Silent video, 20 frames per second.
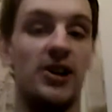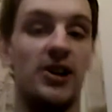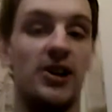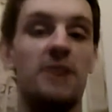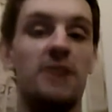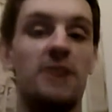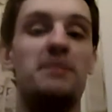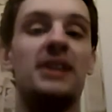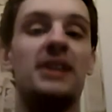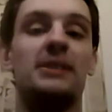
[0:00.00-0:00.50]

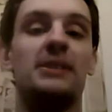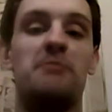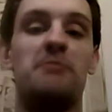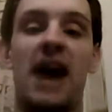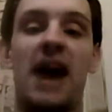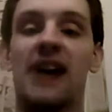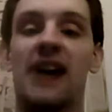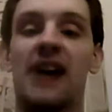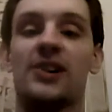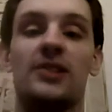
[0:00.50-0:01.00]
could have beat the
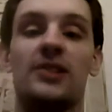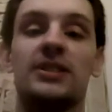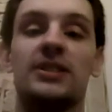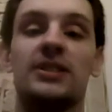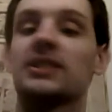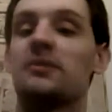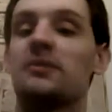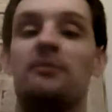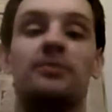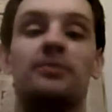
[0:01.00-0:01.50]
Packers,
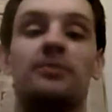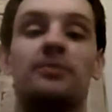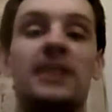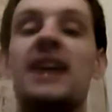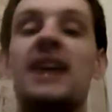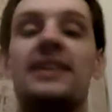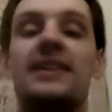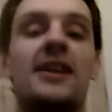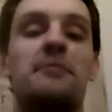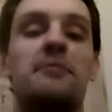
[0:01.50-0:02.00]

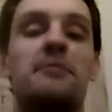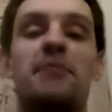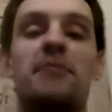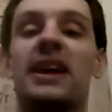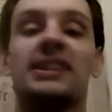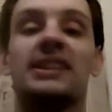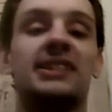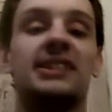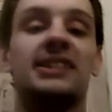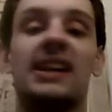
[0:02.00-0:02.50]
he had that
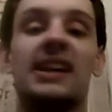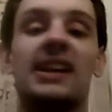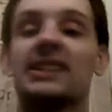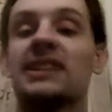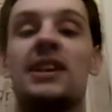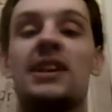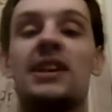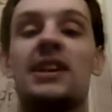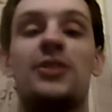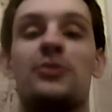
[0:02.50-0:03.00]
pick six
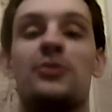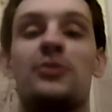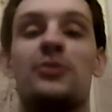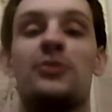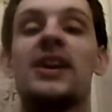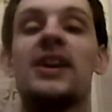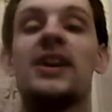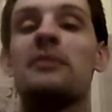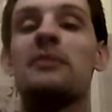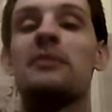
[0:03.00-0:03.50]
and he threw
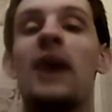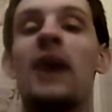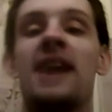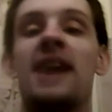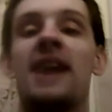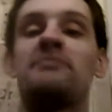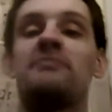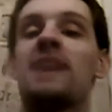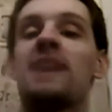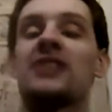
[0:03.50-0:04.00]
the game
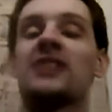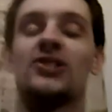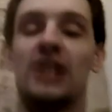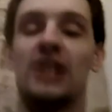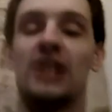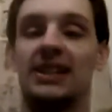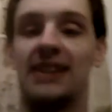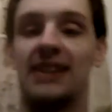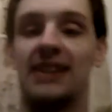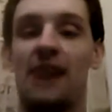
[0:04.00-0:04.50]
away. That's
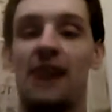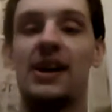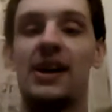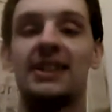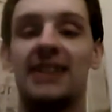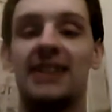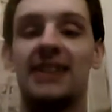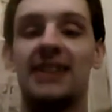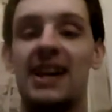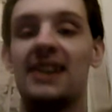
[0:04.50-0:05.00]
just how I
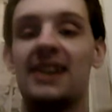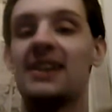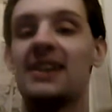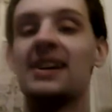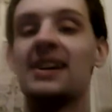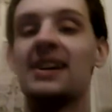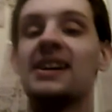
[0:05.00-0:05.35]
see it.